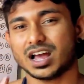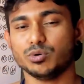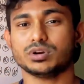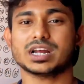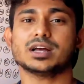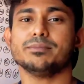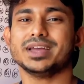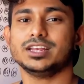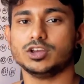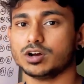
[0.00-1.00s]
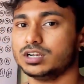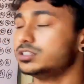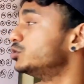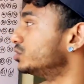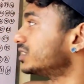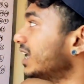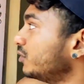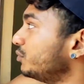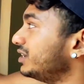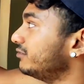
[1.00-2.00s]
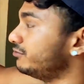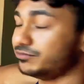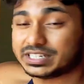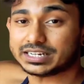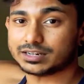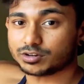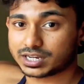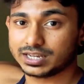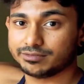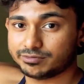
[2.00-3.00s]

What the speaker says: I would recommend y'all to start with 15, okay?